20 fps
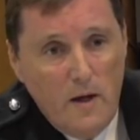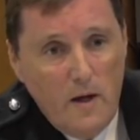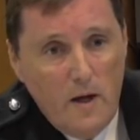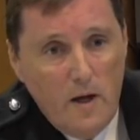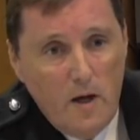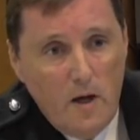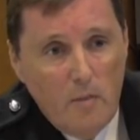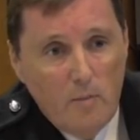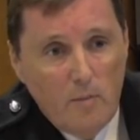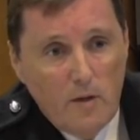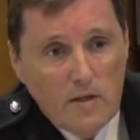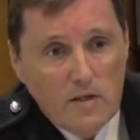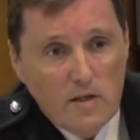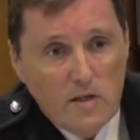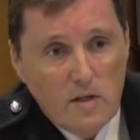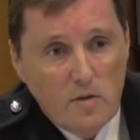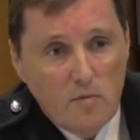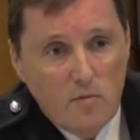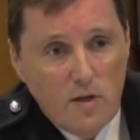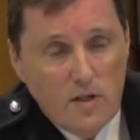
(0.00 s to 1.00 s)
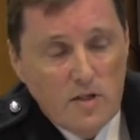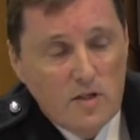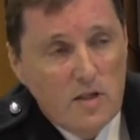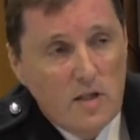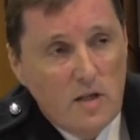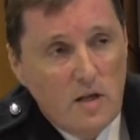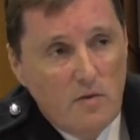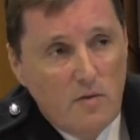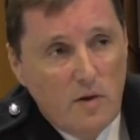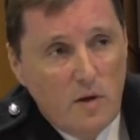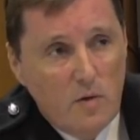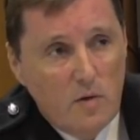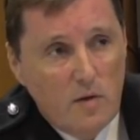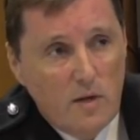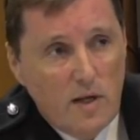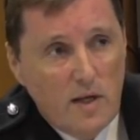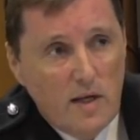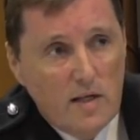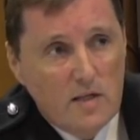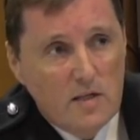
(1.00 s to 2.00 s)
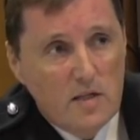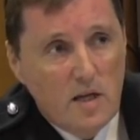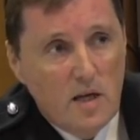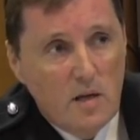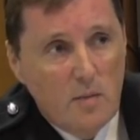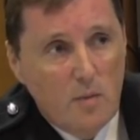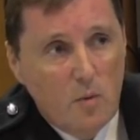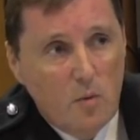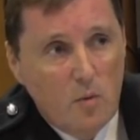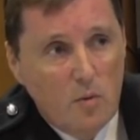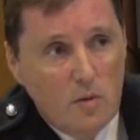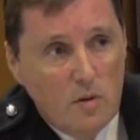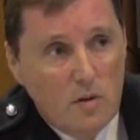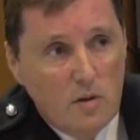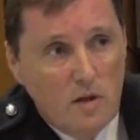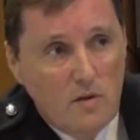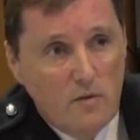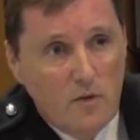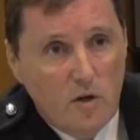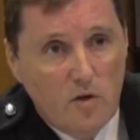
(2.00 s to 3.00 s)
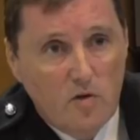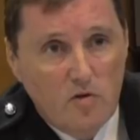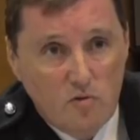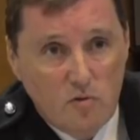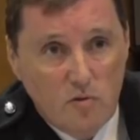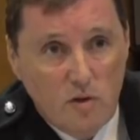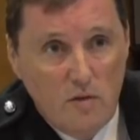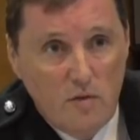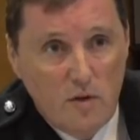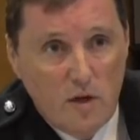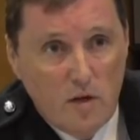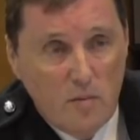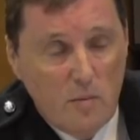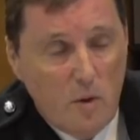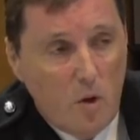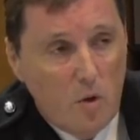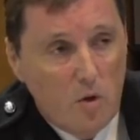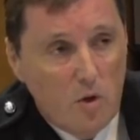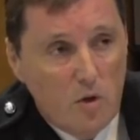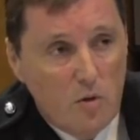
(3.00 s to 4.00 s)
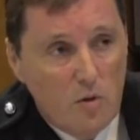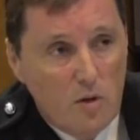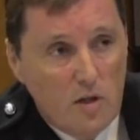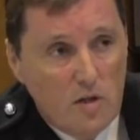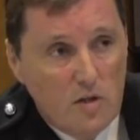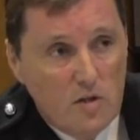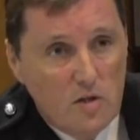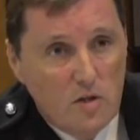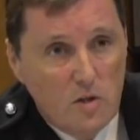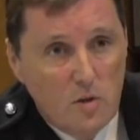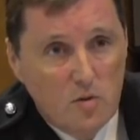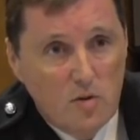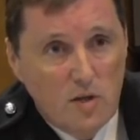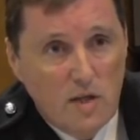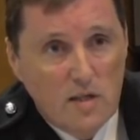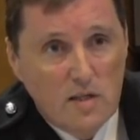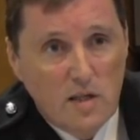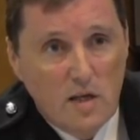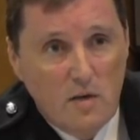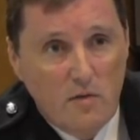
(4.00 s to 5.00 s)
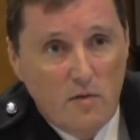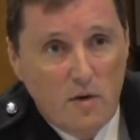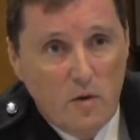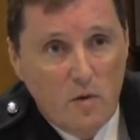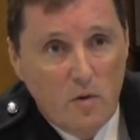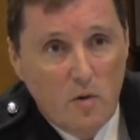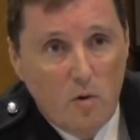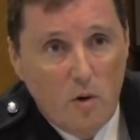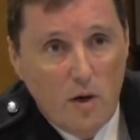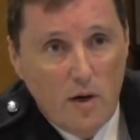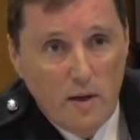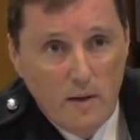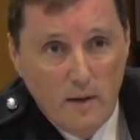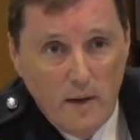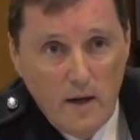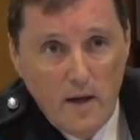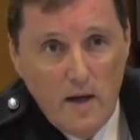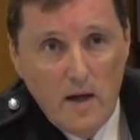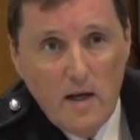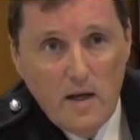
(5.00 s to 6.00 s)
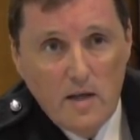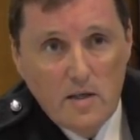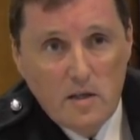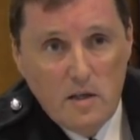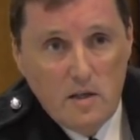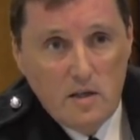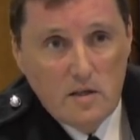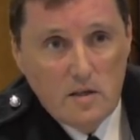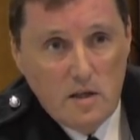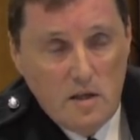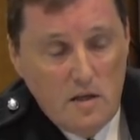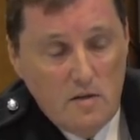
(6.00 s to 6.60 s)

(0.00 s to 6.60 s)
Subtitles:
There's a red telephone at the head table. If the command units use that telephone line, it's